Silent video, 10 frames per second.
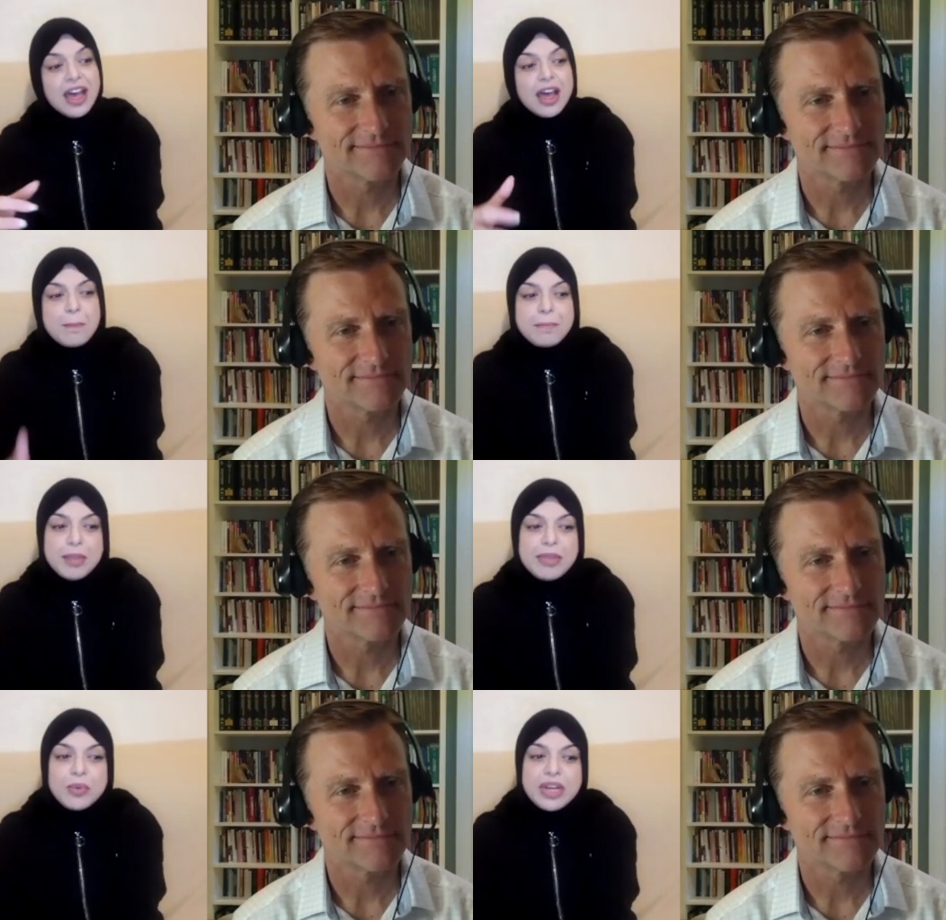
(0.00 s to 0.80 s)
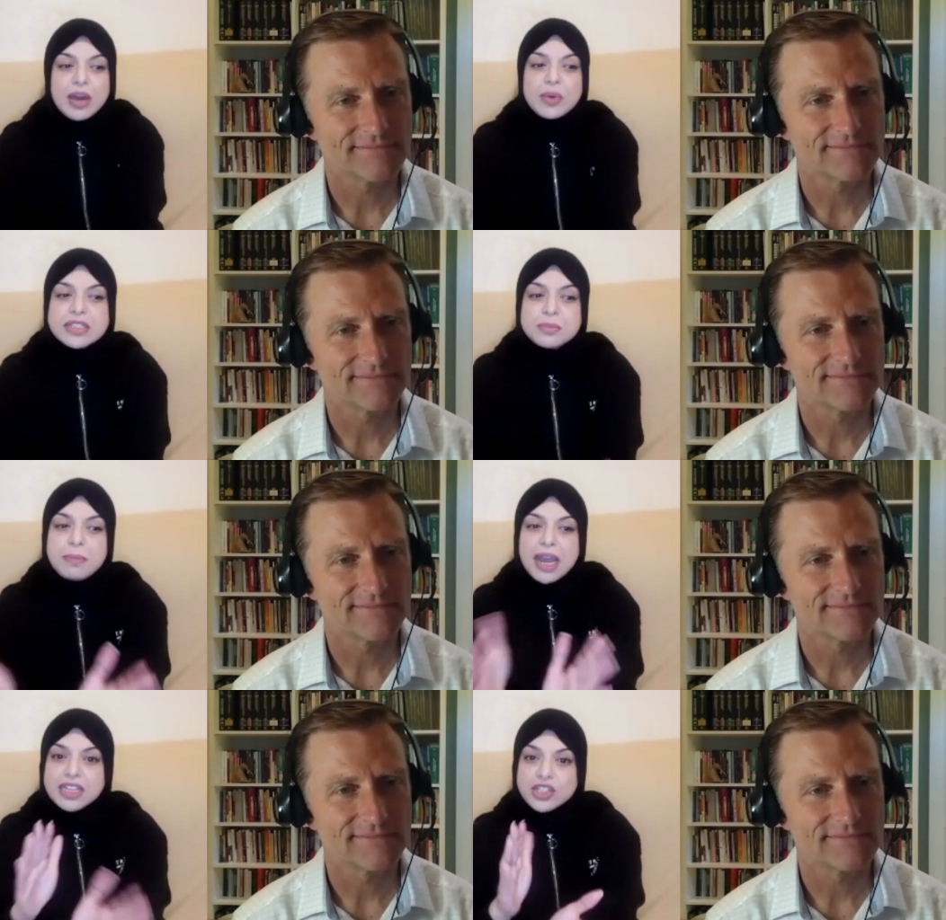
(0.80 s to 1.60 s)
Speaker 1: maybe when I was
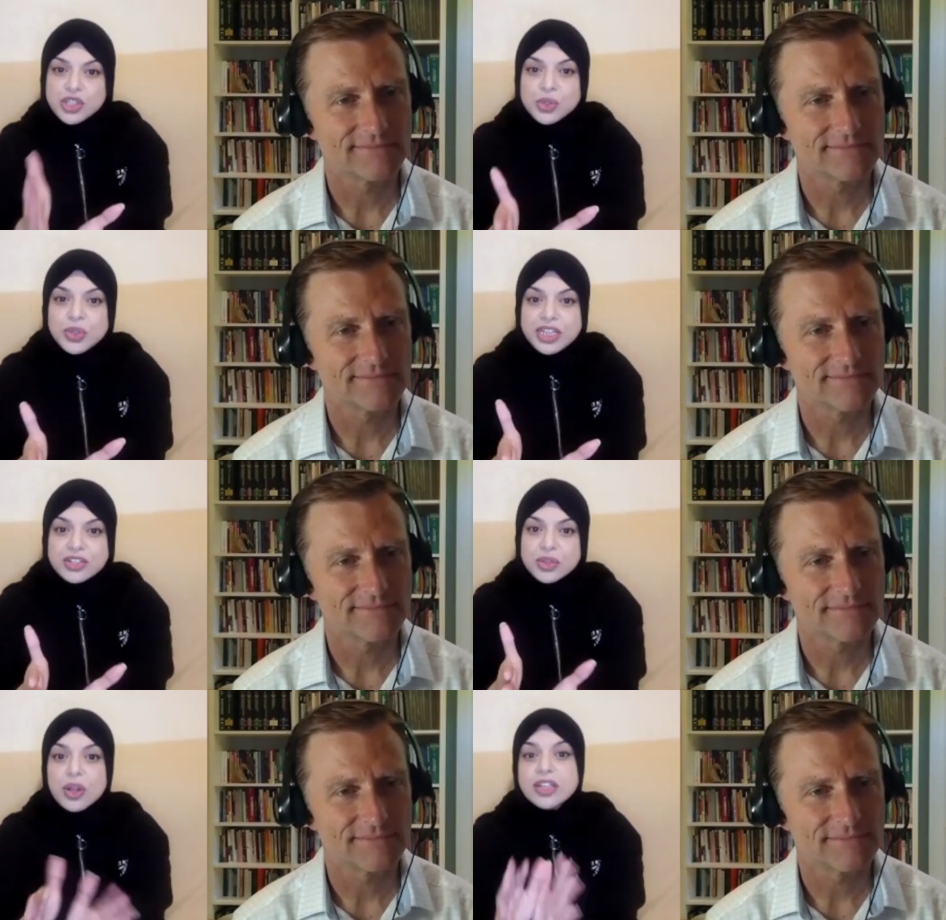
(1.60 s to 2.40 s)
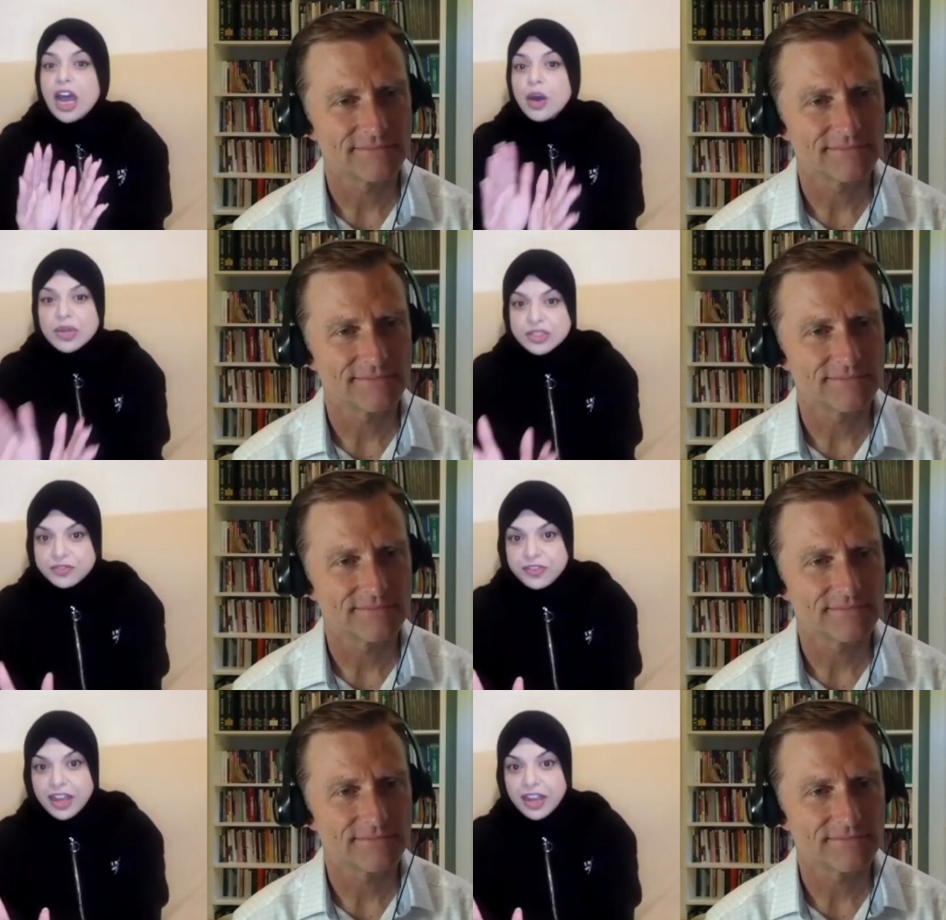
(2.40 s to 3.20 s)
by 2 years old, I was
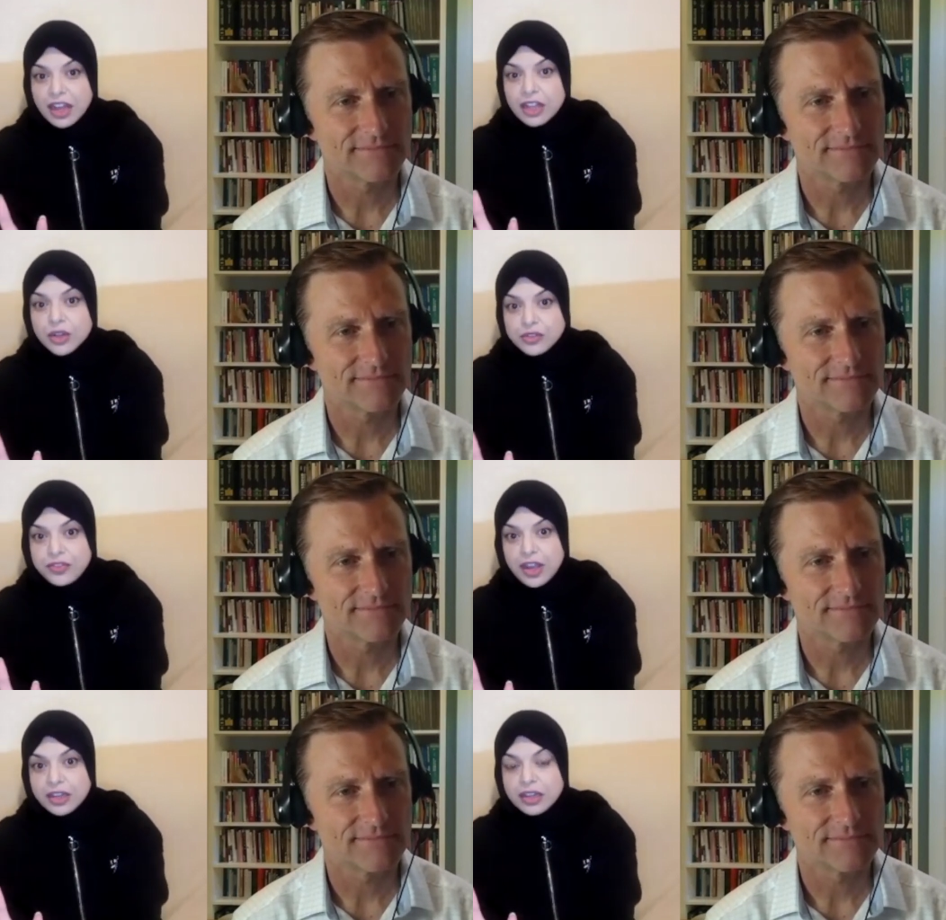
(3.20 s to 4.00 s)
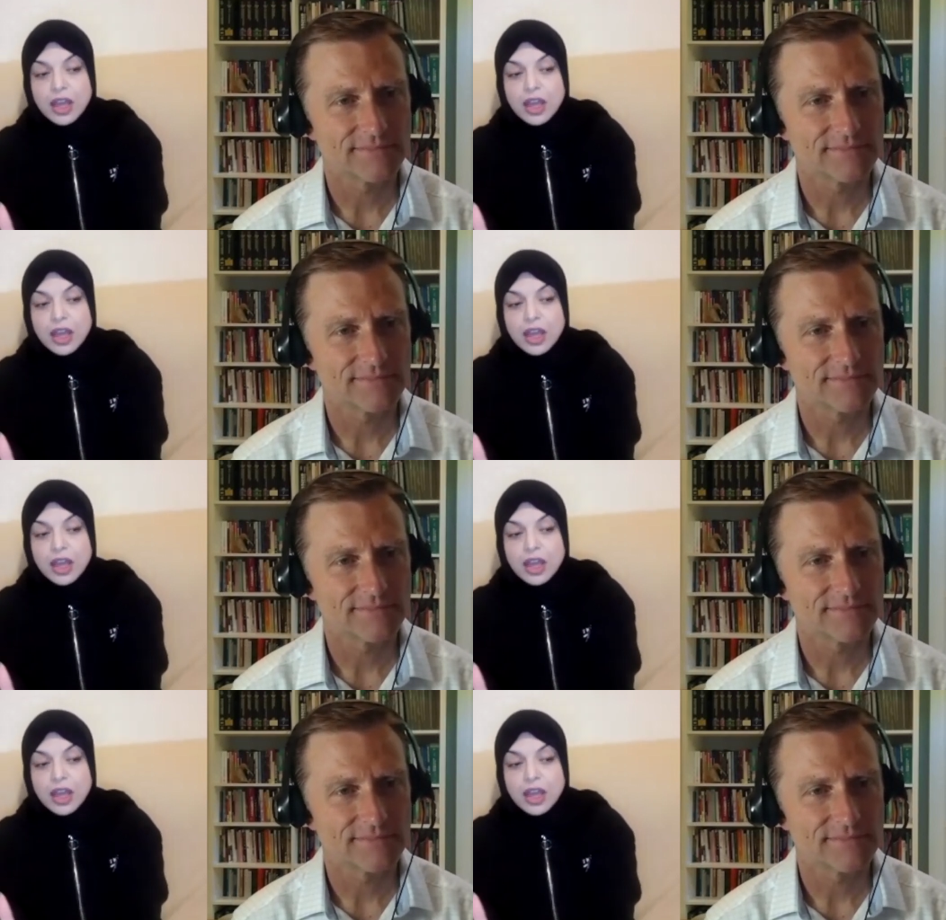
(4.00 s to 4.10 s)
fine. I looked fine.